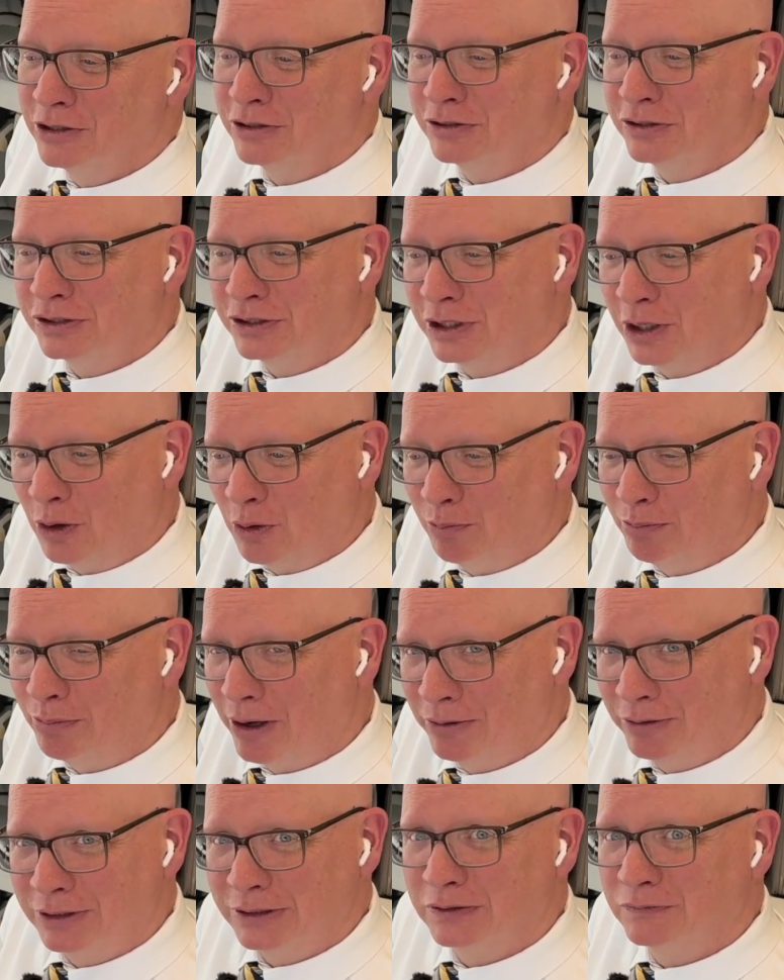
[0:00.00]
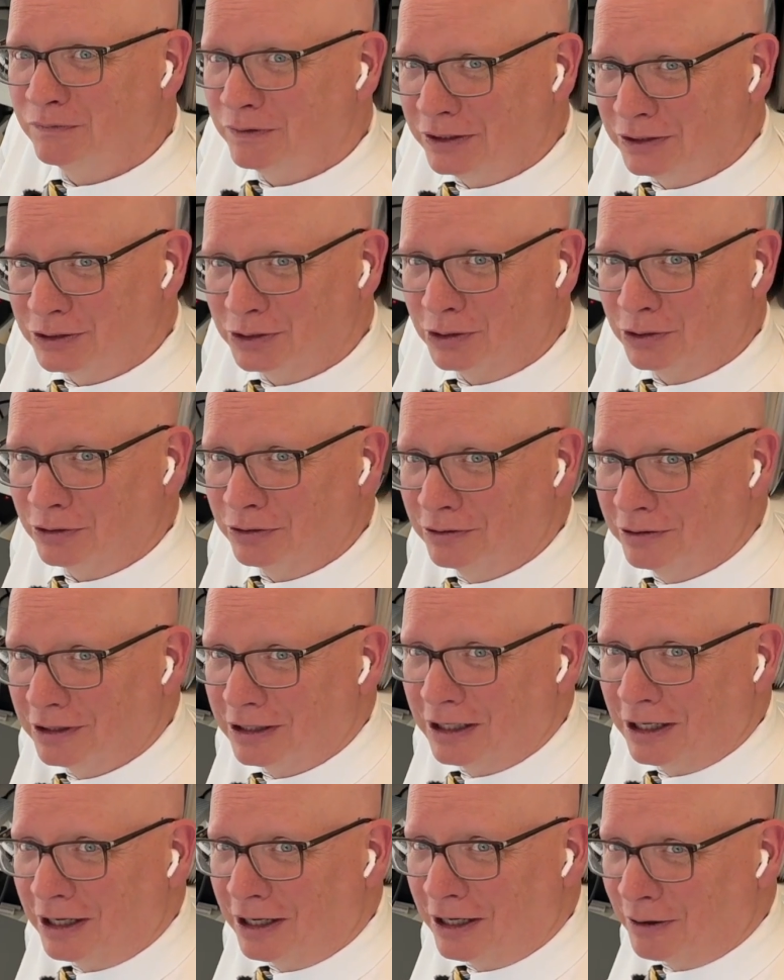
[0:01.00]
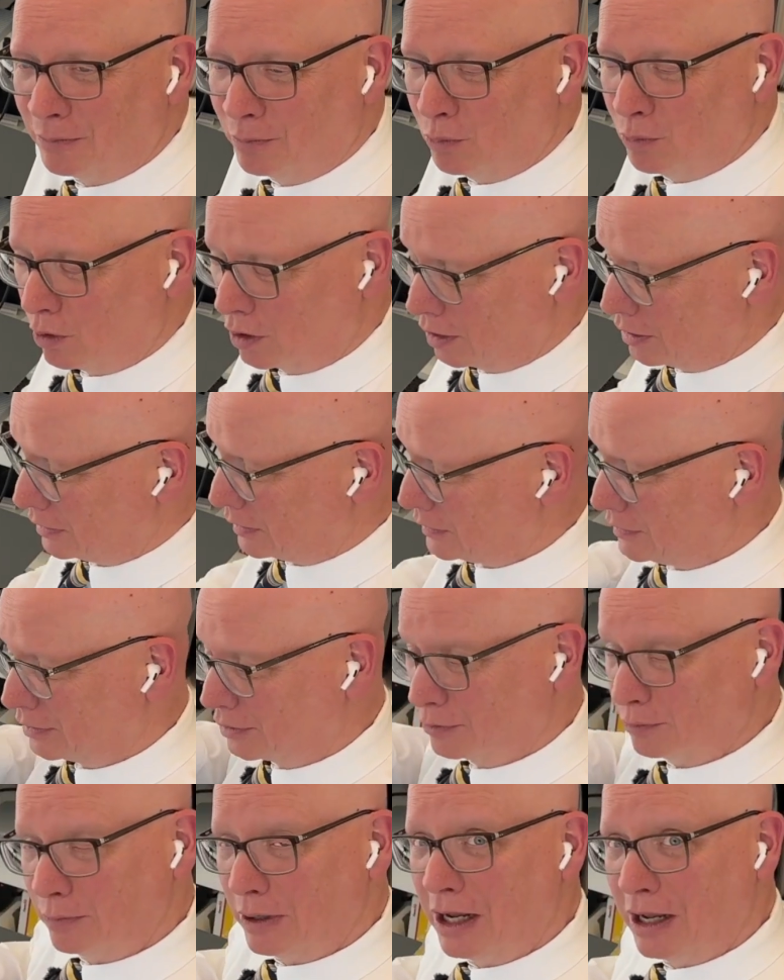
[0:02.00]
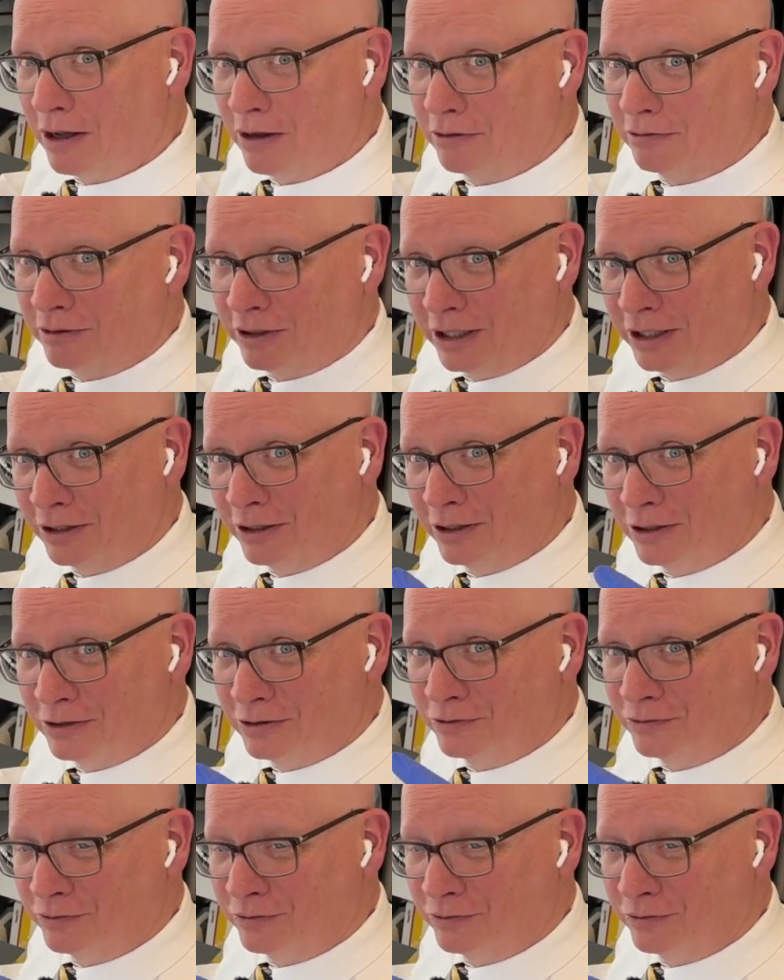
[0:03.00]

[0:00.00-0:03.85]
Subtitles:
So bonus feature, we're going to stick around and go